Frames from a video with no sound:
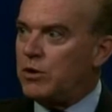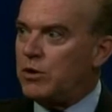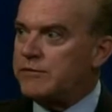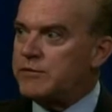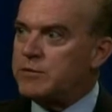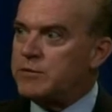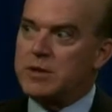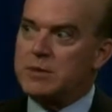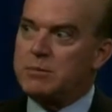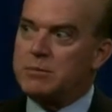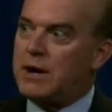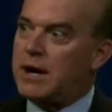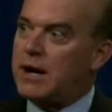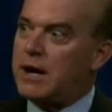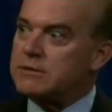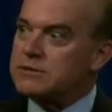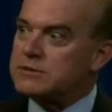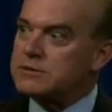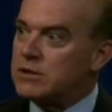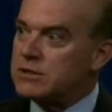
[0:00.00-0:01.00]
and everybody
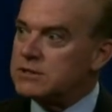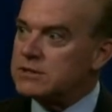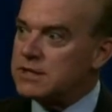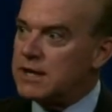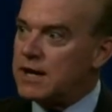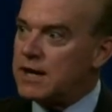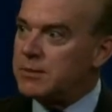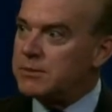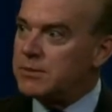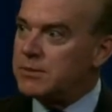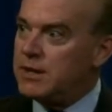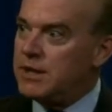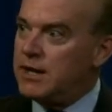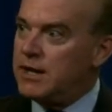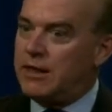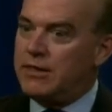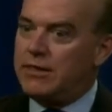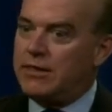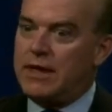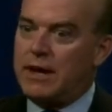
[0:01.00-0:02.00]
piles on top,
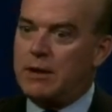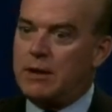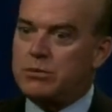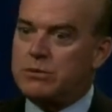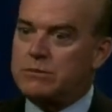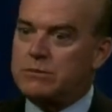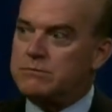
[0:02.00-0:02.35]
that